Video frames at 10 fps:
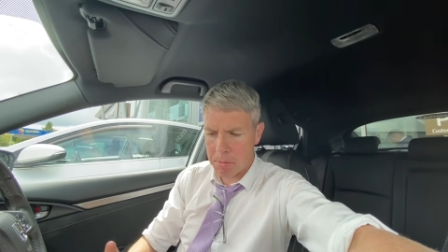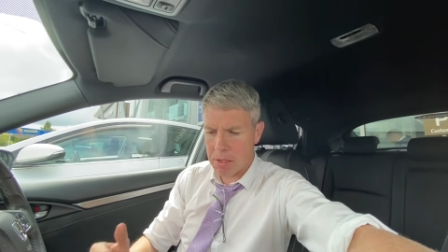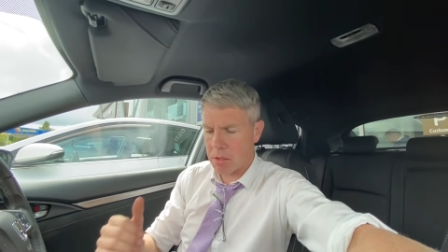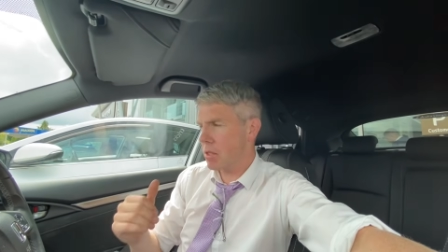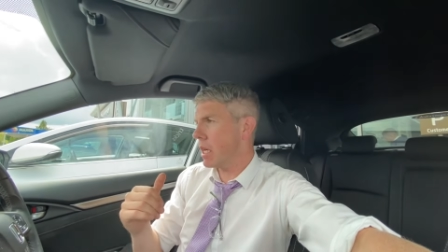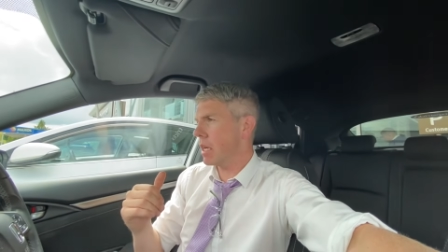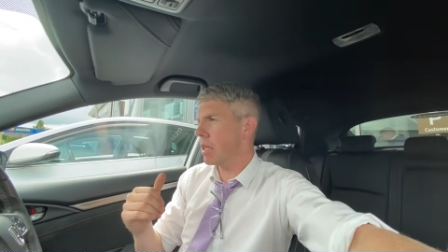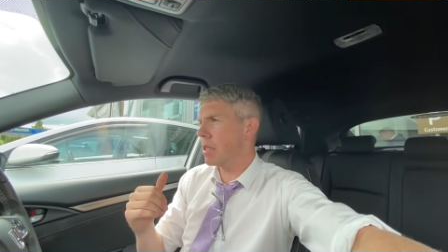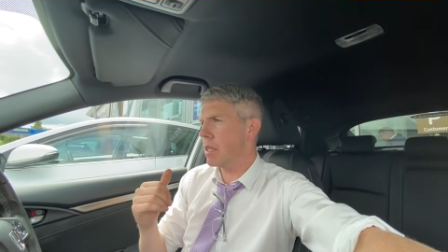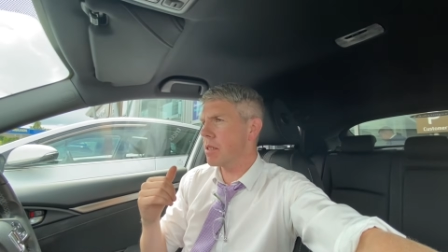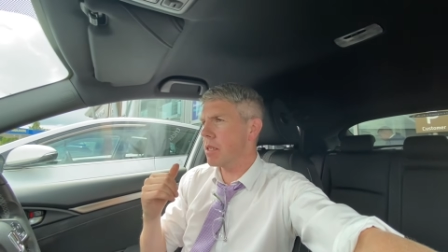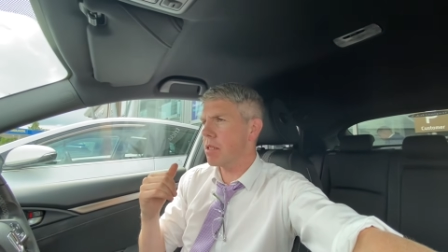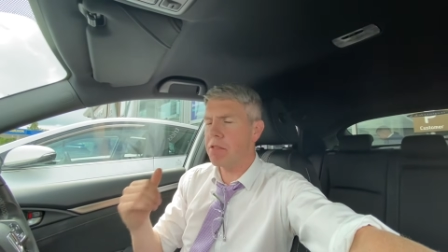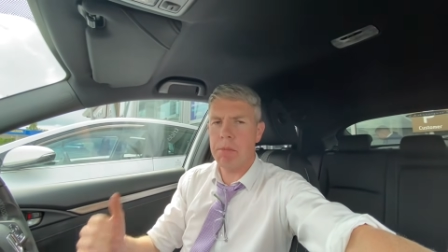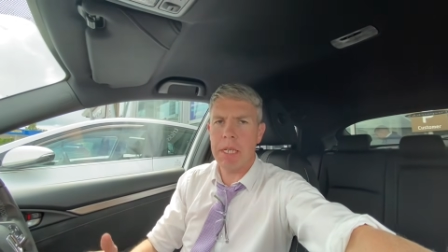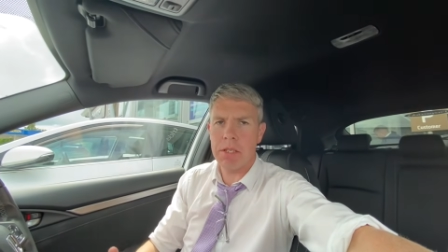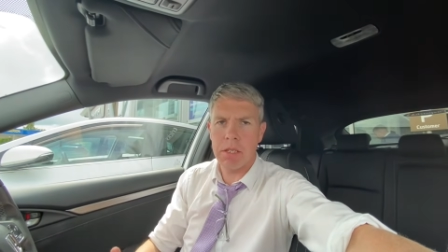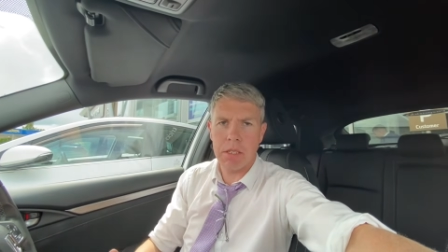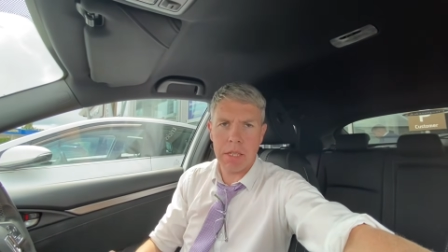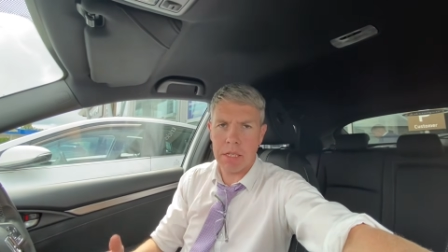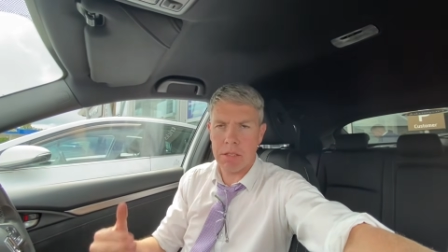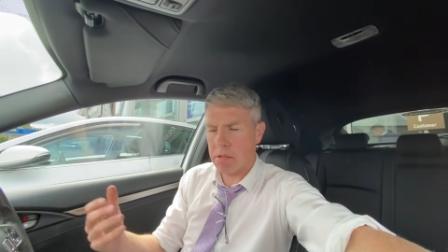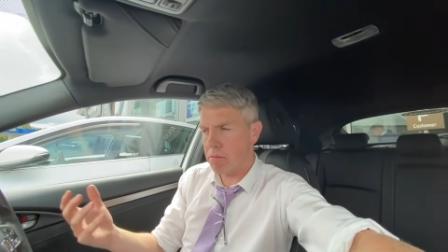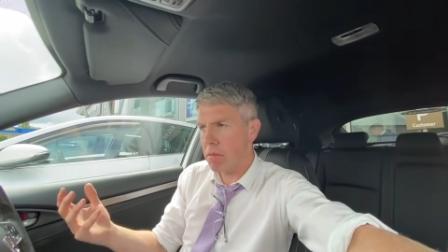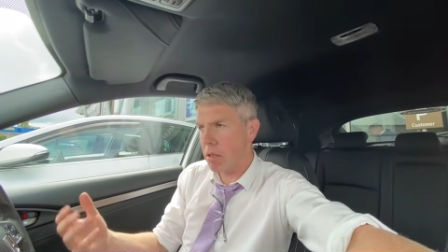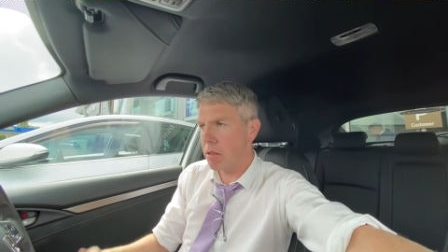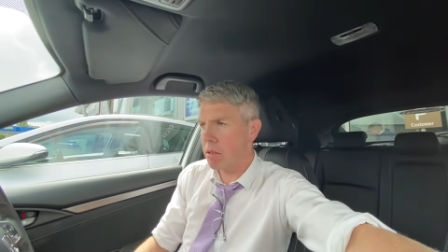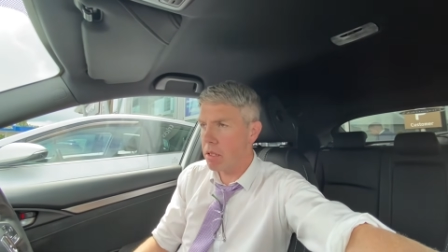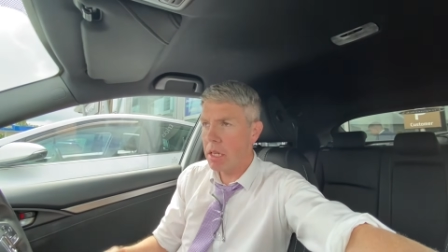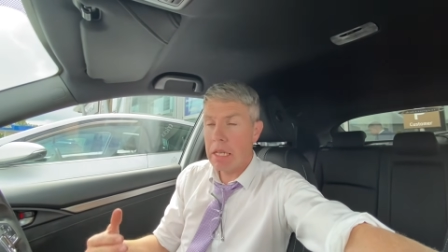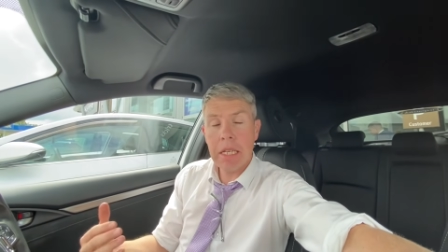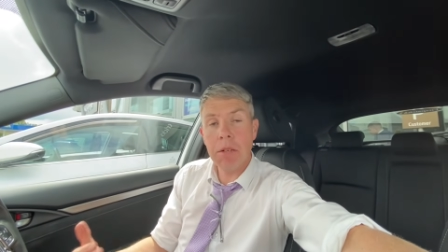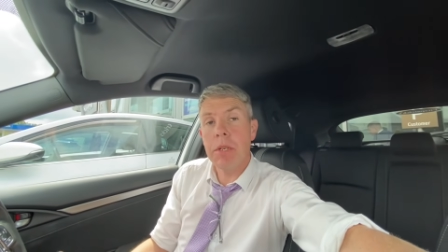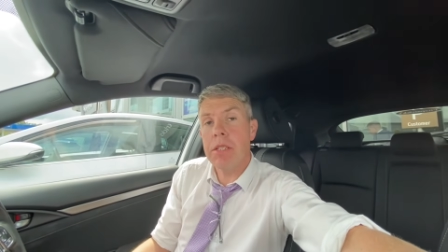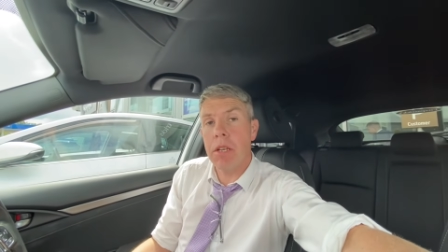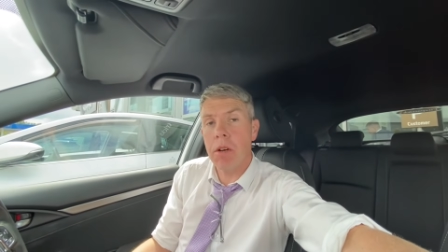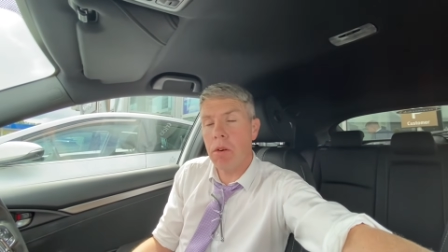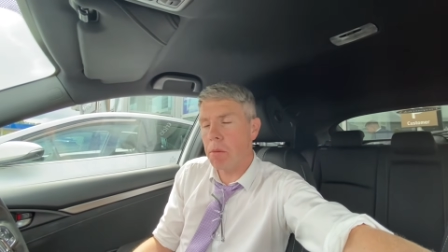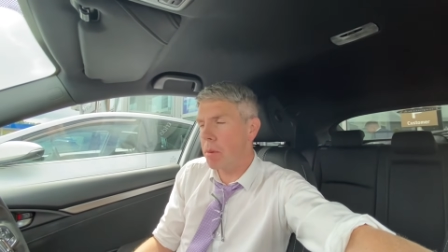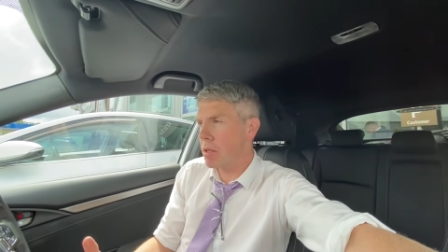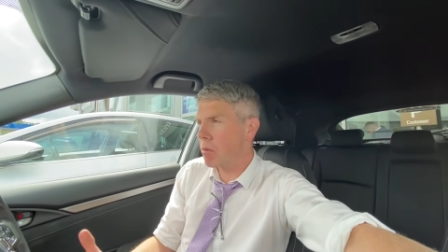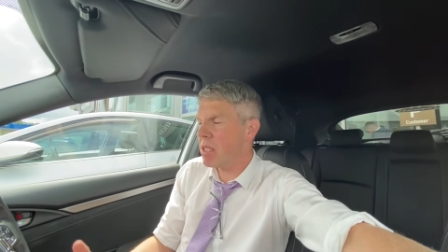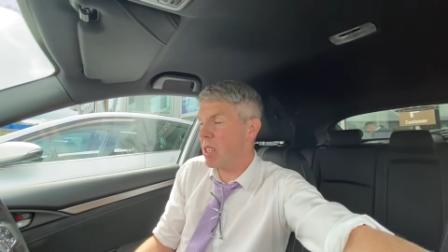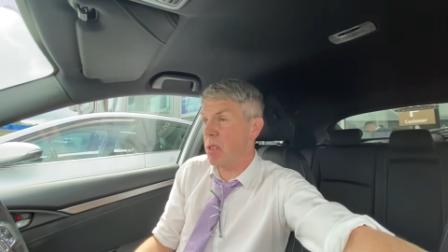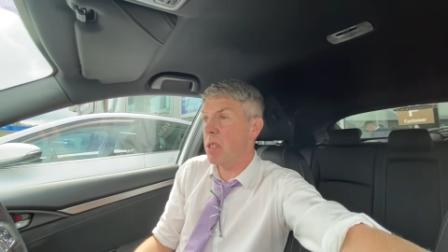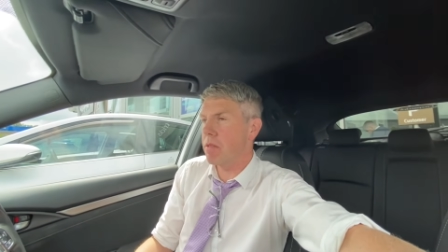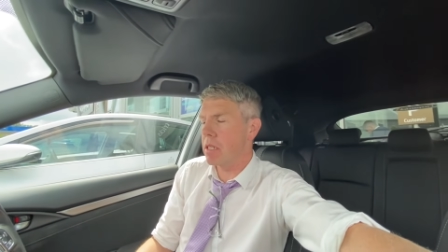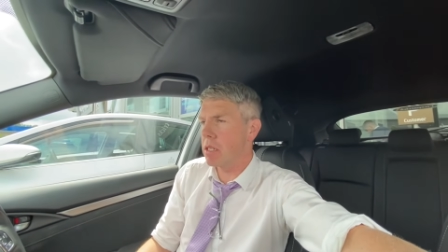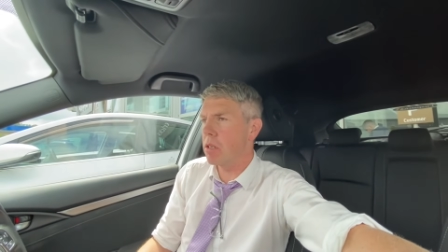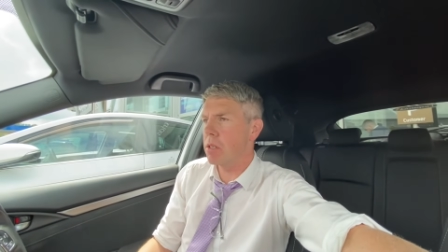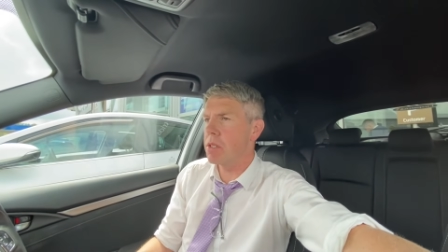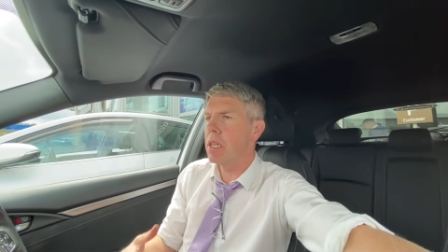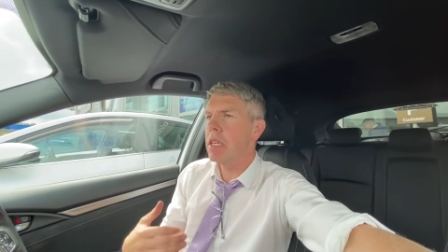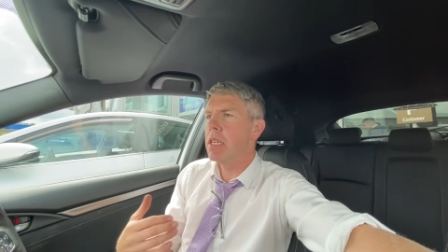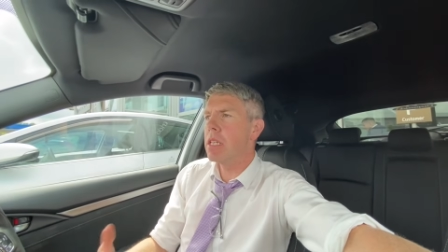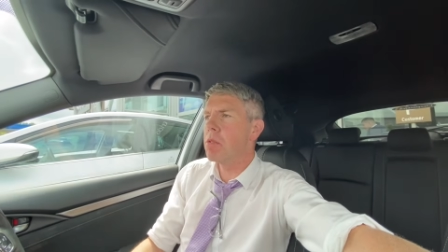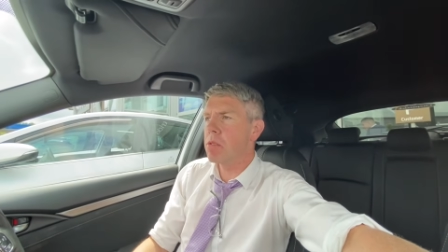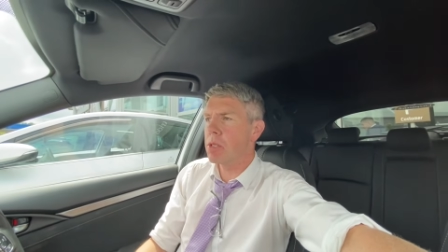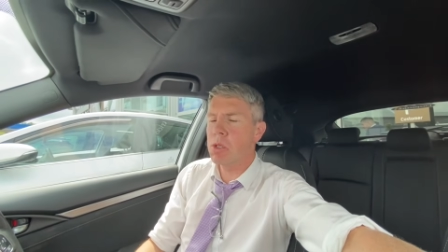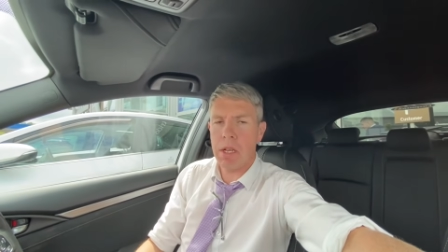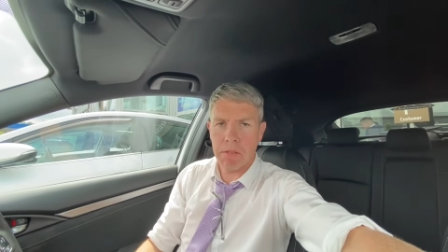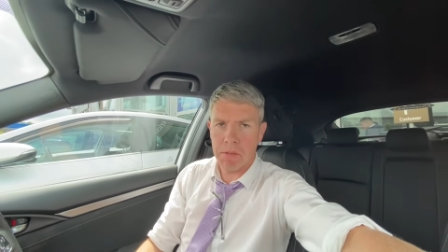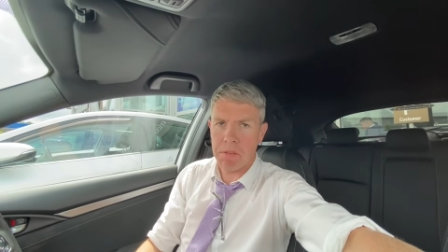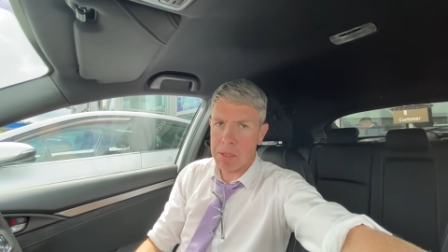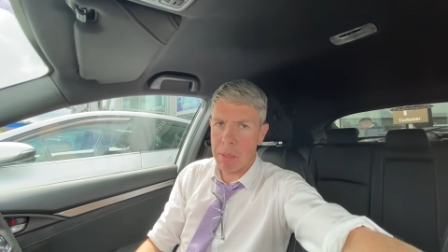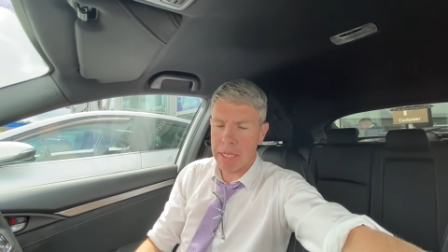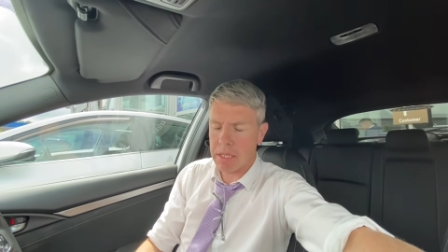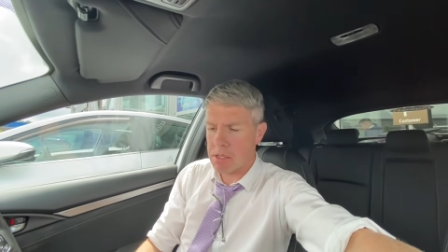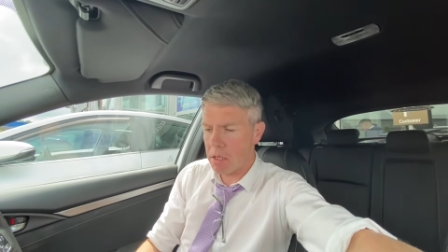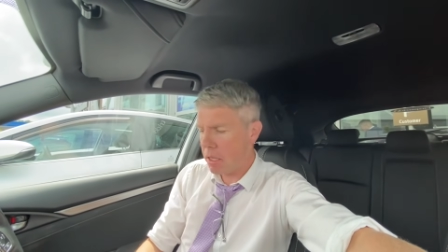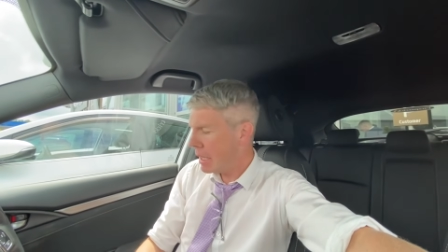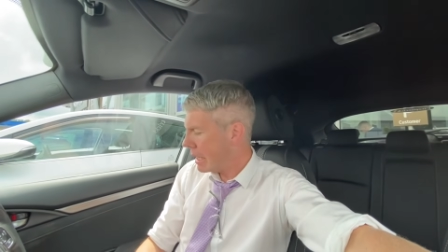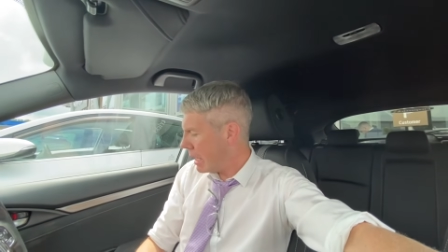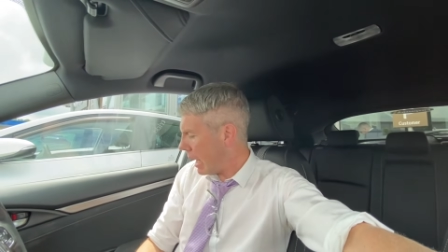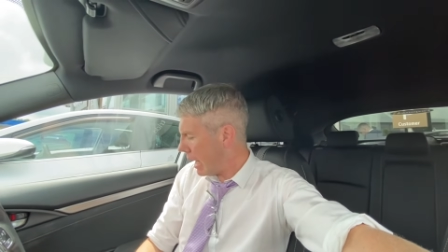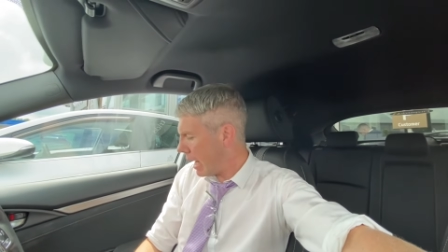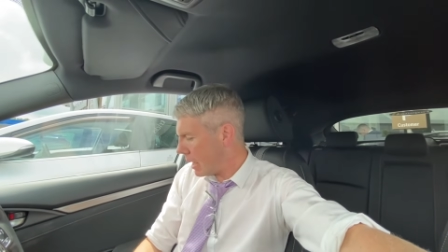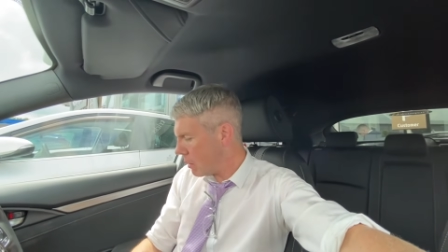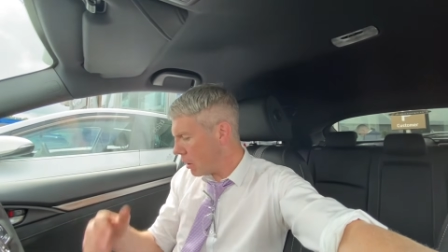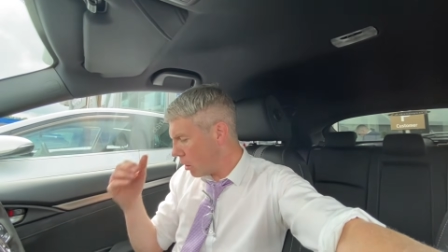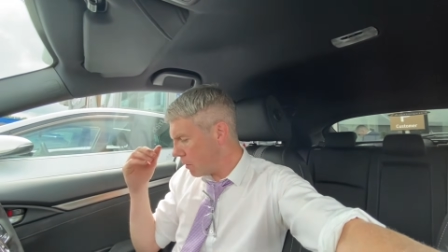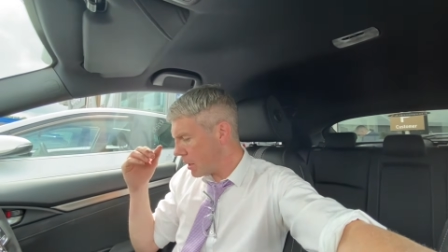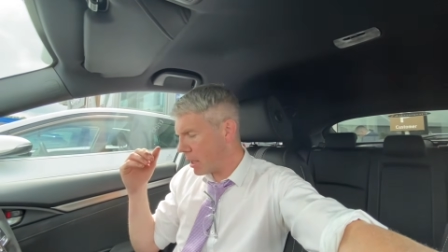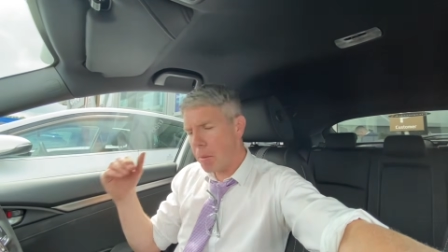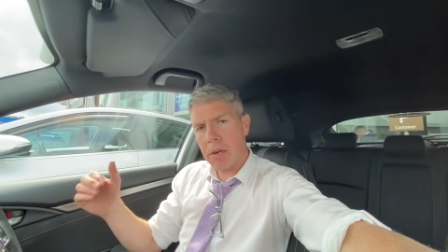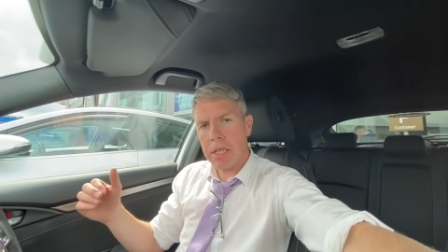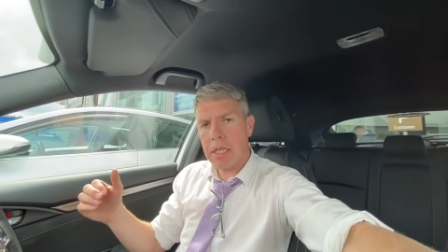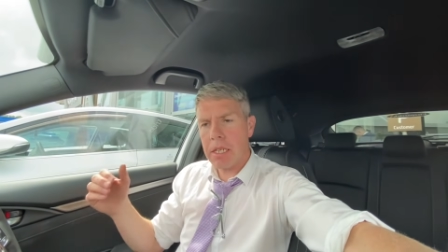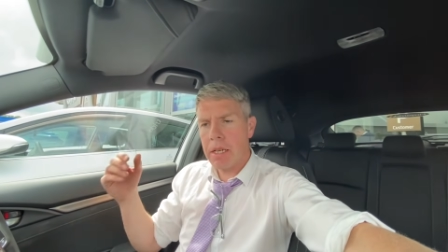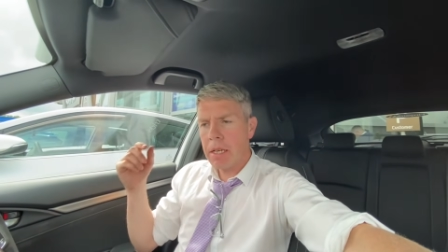It's just saying this is information that you need to know. But well, sorry, you don't even need to know. It's useful driver feedback. That's all. Anyway, hopefully you got a better idea.